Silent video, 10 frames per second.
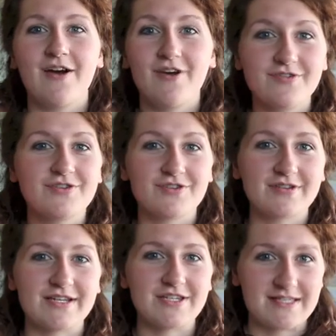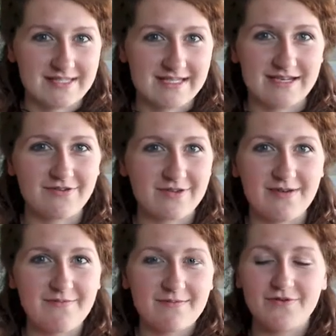orange will actually stand out with
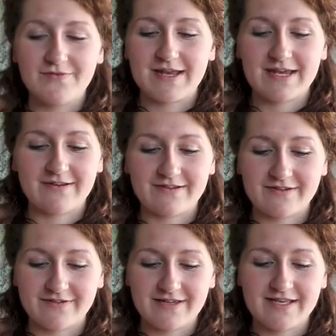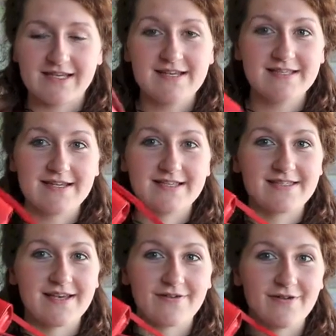it a bit more, make it look really nice, and
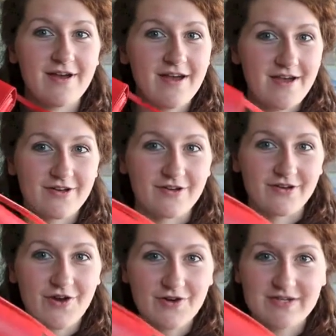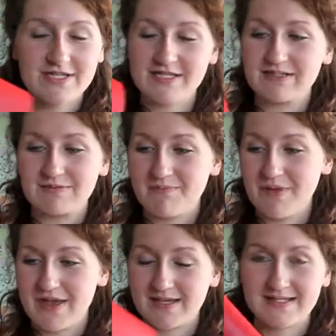so I've got an orange little
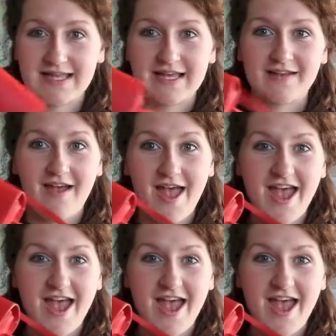purse thing